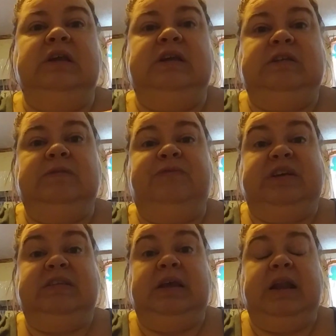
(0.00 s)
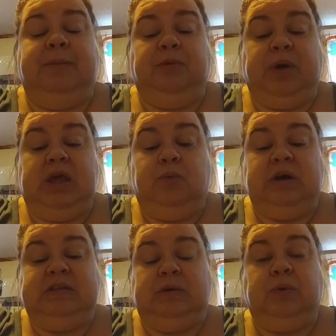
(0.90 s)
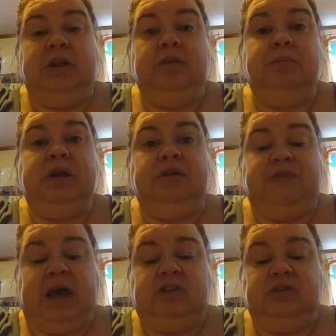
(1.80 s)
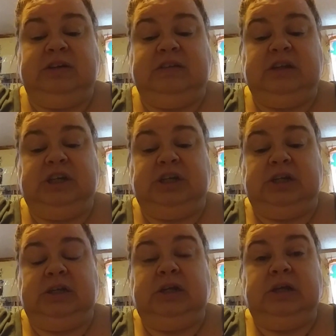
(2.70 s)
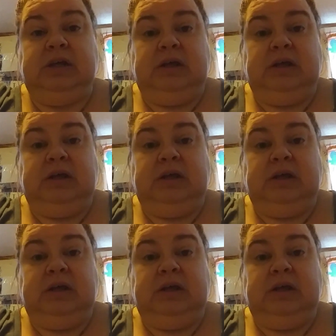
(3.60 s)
he's fixing it up the way he wants it well in the middle of that transition